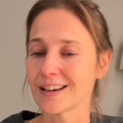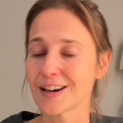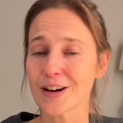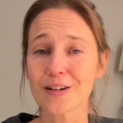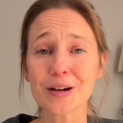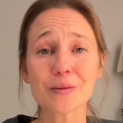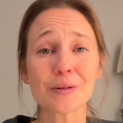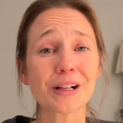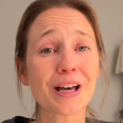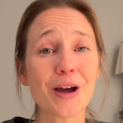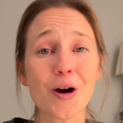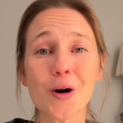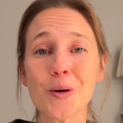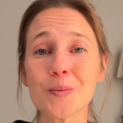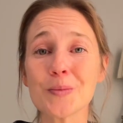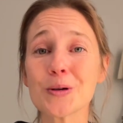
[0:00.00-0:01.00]
All right, well, I
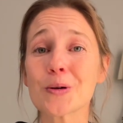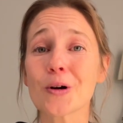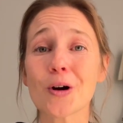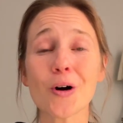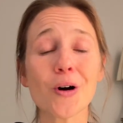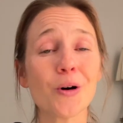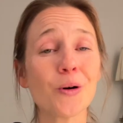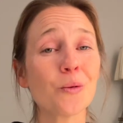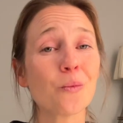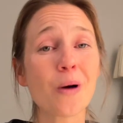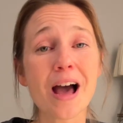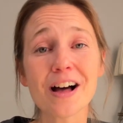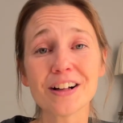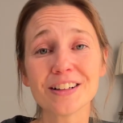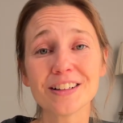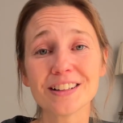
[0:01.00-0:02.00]
hope you are all
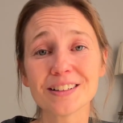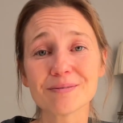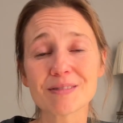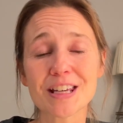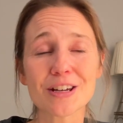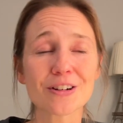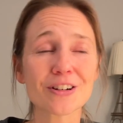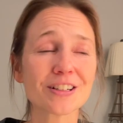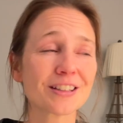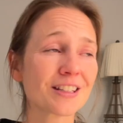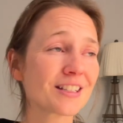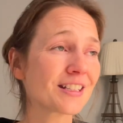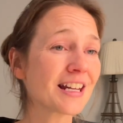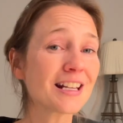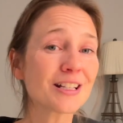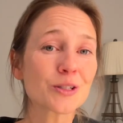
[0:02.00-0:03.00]
well. Here in the
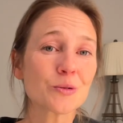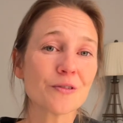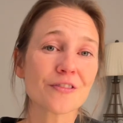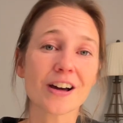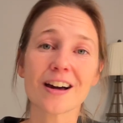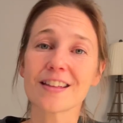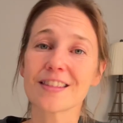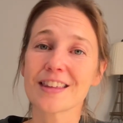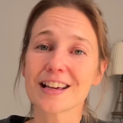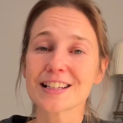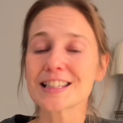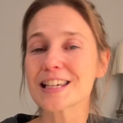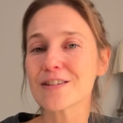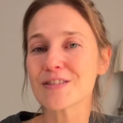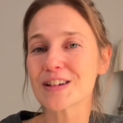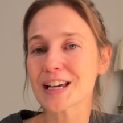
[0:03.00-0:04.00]
States, we've got
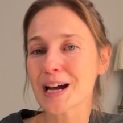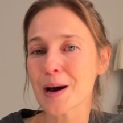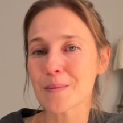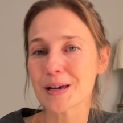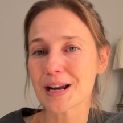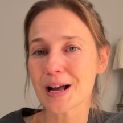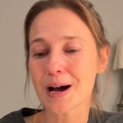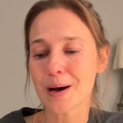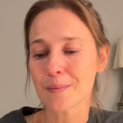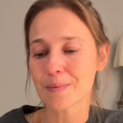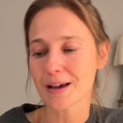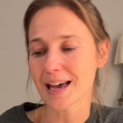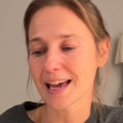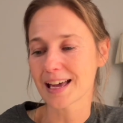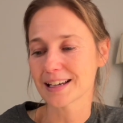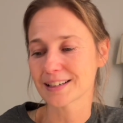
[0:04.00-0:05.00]
Thanksgiving coming up,
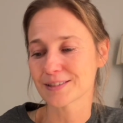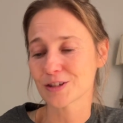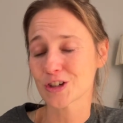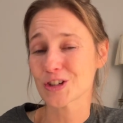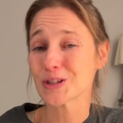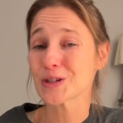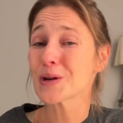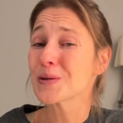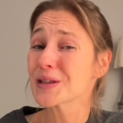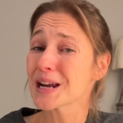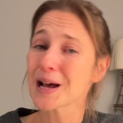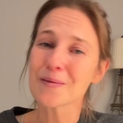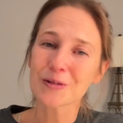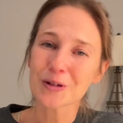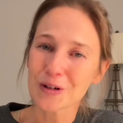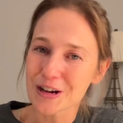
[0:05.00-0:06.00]
and just know that
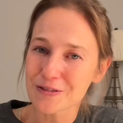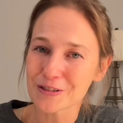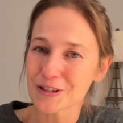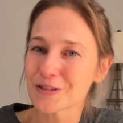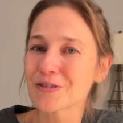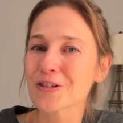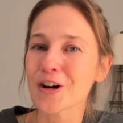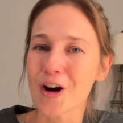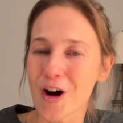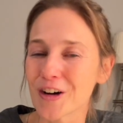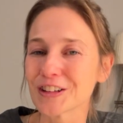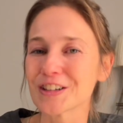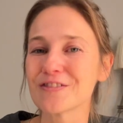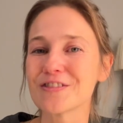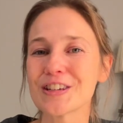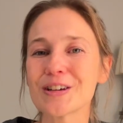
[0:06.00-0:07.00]
I'm grateful for
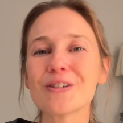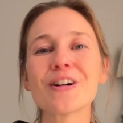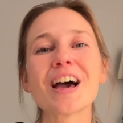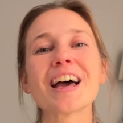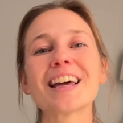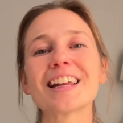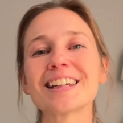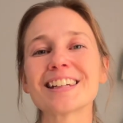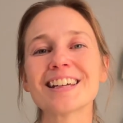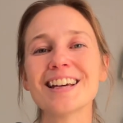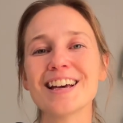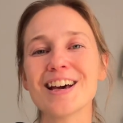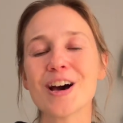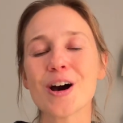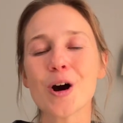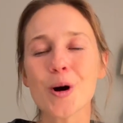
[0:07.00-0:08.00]
all of you and
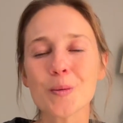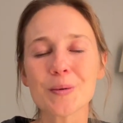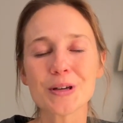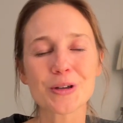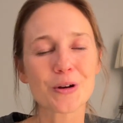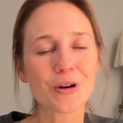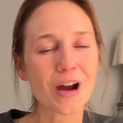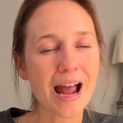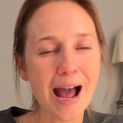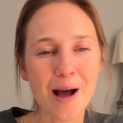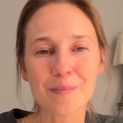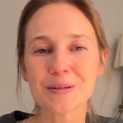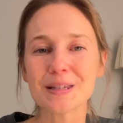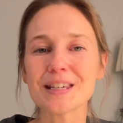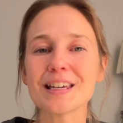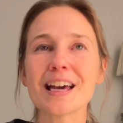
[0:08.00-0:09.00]
hope you're
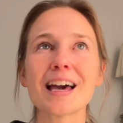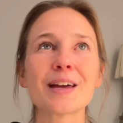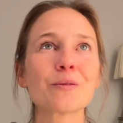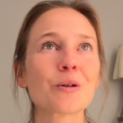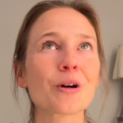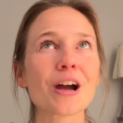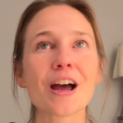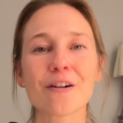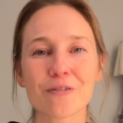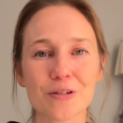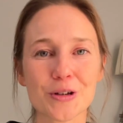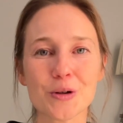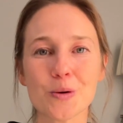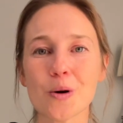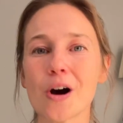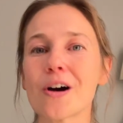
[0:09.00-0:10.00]
happy, and wherever
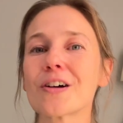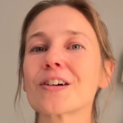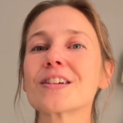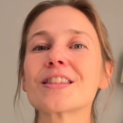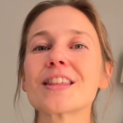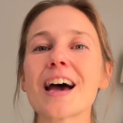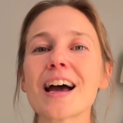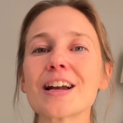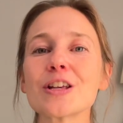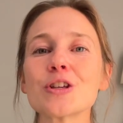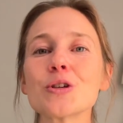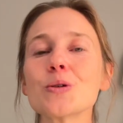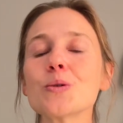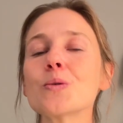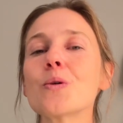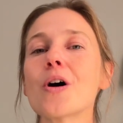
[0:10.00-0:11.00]
you are, that
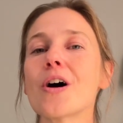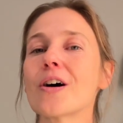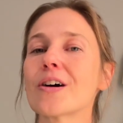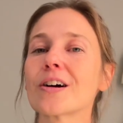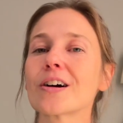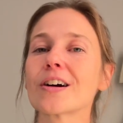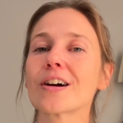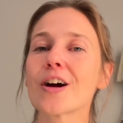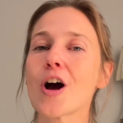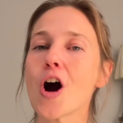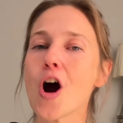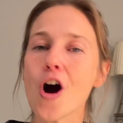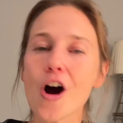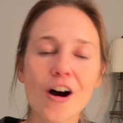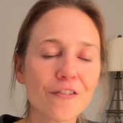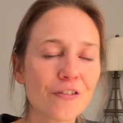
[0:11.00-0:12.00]
you are
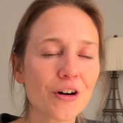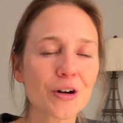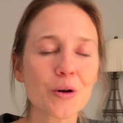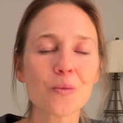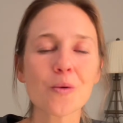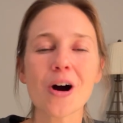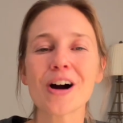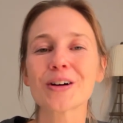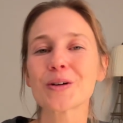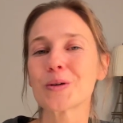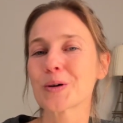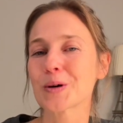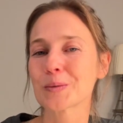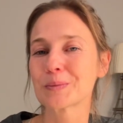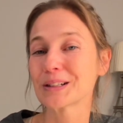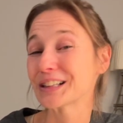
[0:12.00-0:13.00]
off on a walk
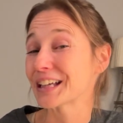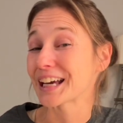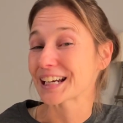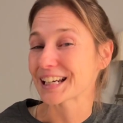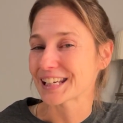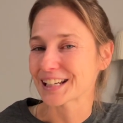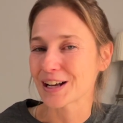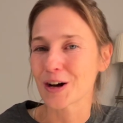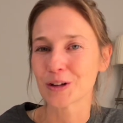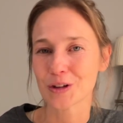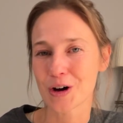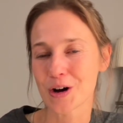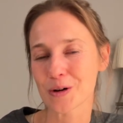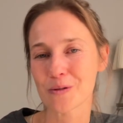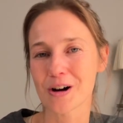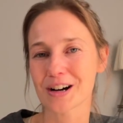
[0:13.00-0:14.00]
or planning a
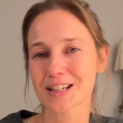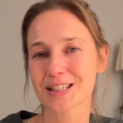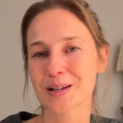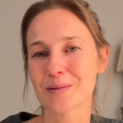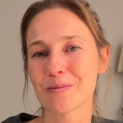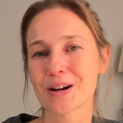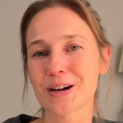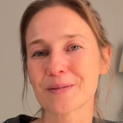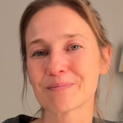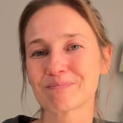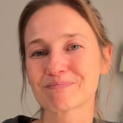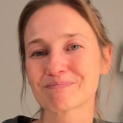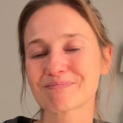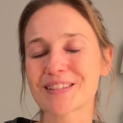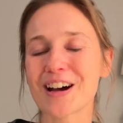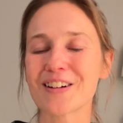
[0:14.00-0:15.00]
long walk somewhere.
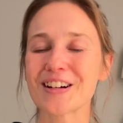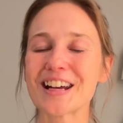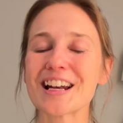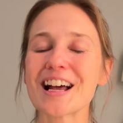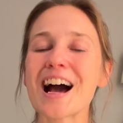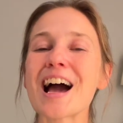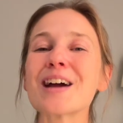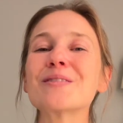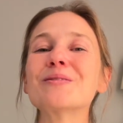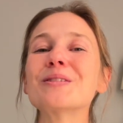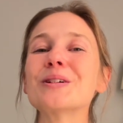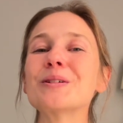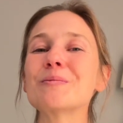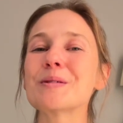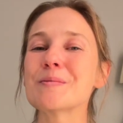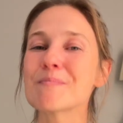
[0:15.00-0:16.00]
All right, I
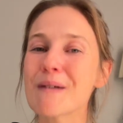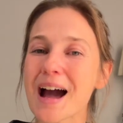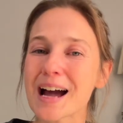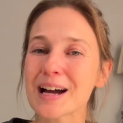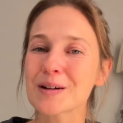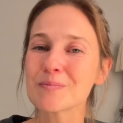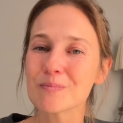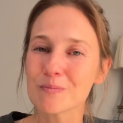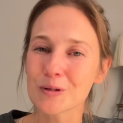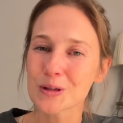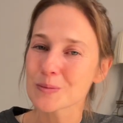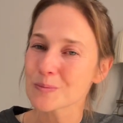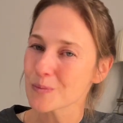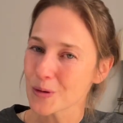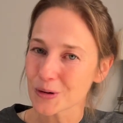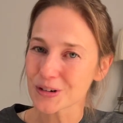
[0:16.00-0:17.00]
will be back
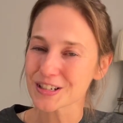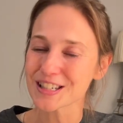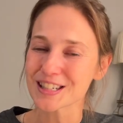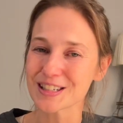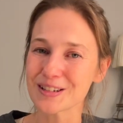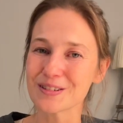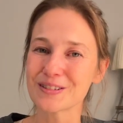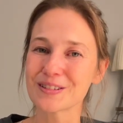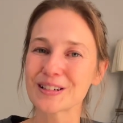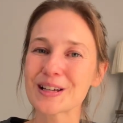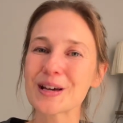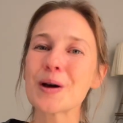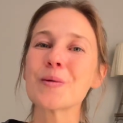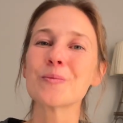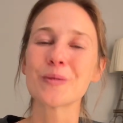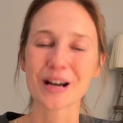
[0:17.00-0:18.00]
with more
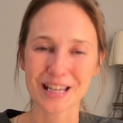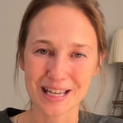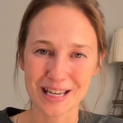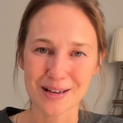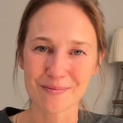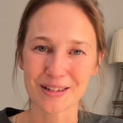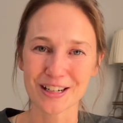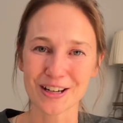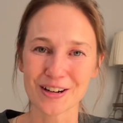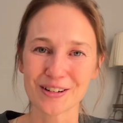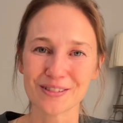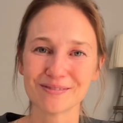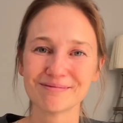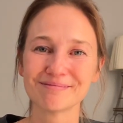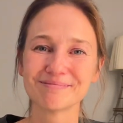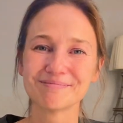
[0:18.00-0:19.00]
soon. Buen camino.